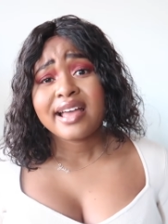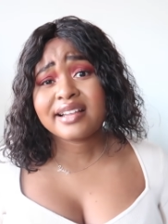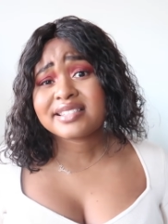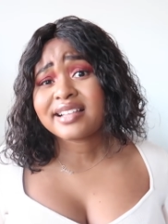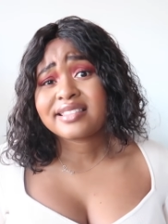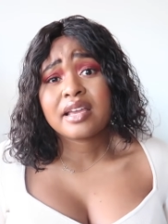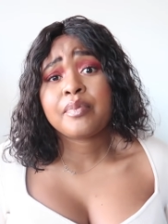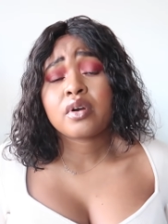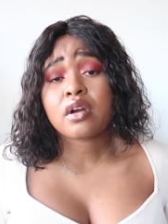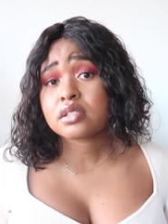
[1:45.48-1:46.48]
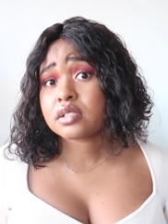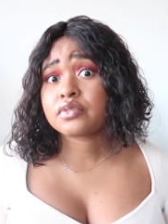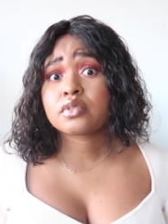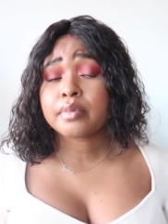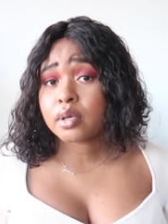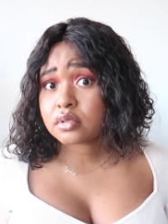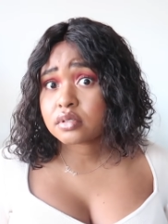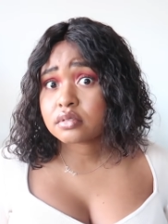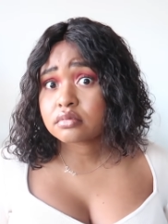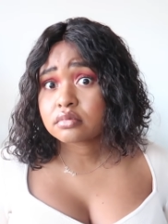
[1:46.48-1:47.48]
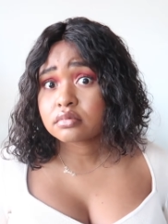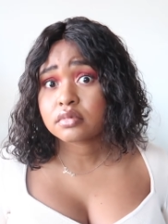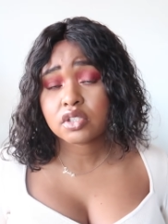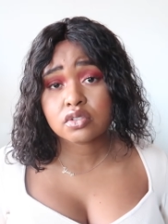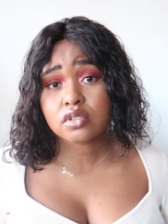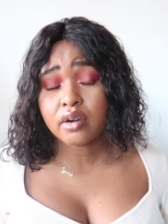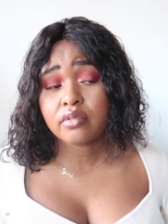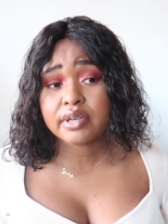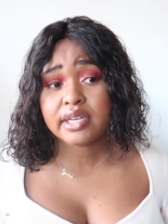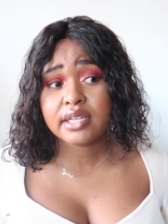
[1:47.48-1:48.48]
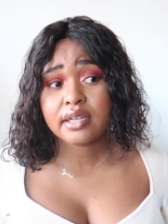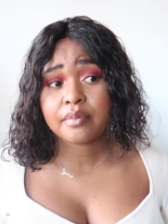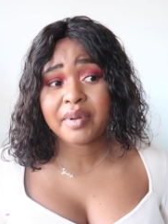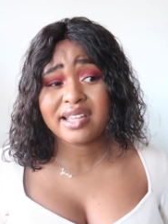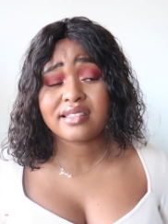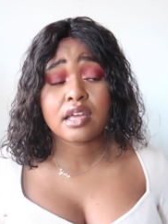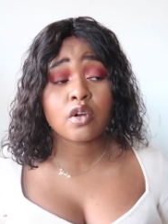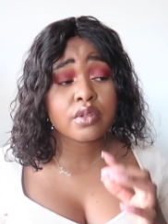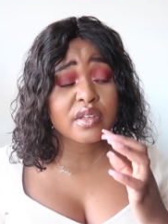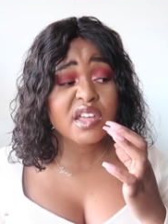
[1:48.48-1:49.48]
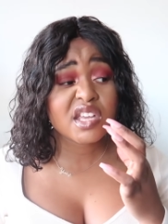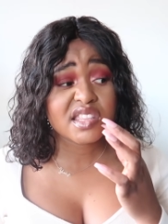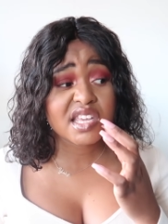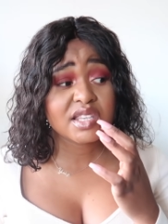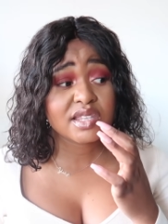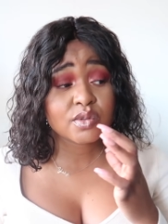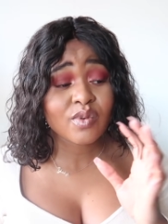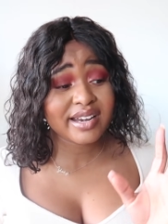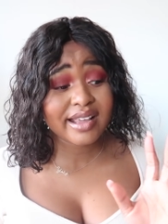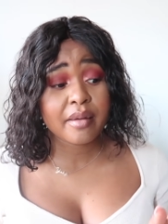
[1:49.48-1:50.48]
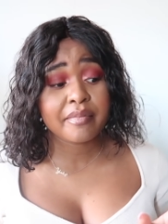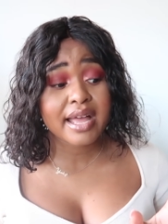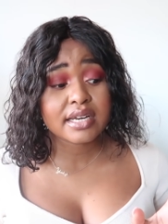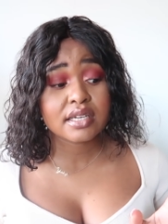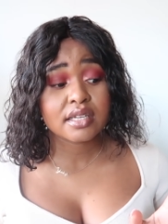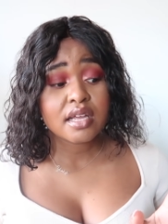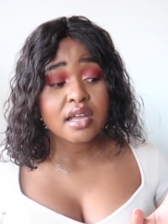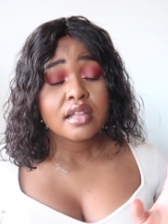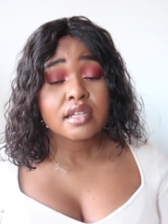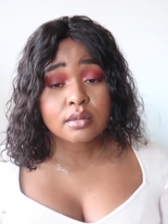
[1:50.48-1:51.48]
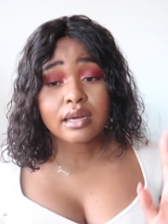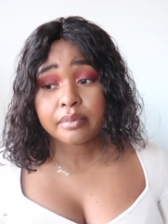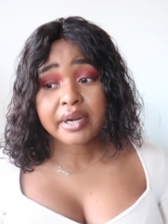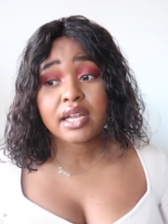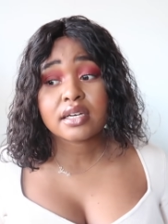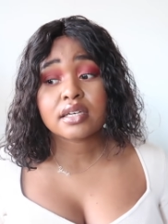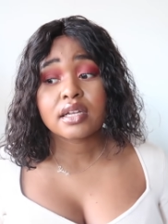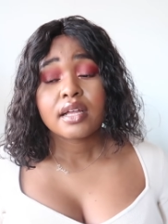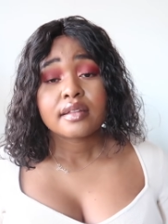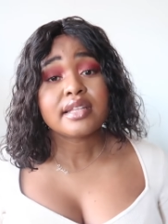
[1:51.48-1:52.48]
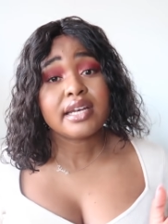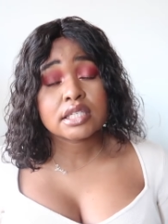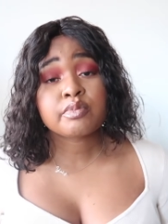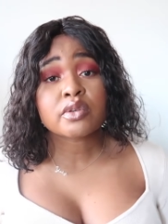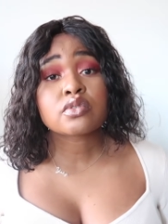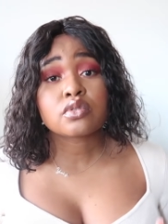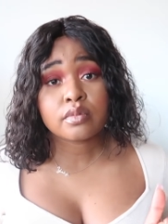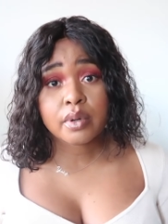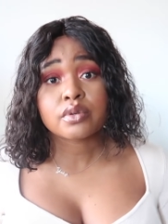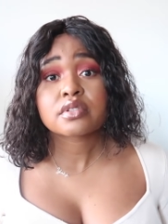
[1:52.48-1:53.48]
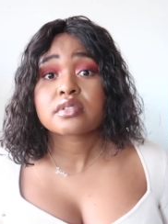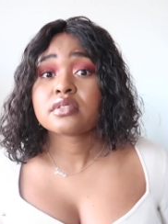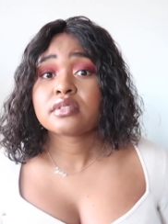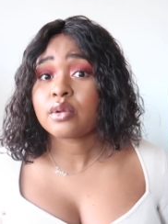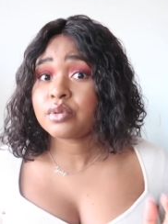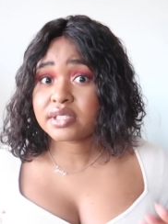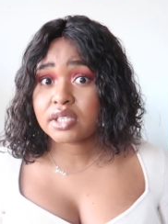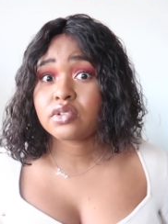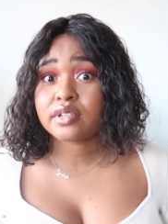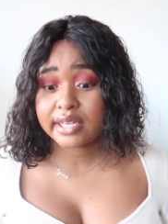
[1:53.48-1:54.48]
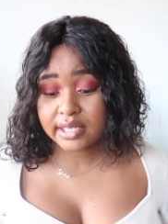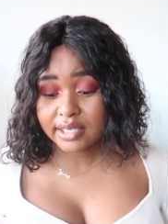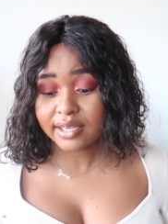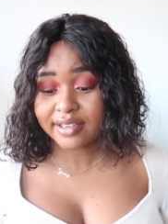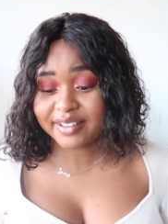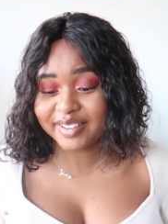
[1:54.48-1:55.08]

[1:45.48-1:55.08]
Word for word: and it's at their prerogative to post. It's not really a paid thing, although there, there is this one company, this one brand that expects you to post. They will send you that link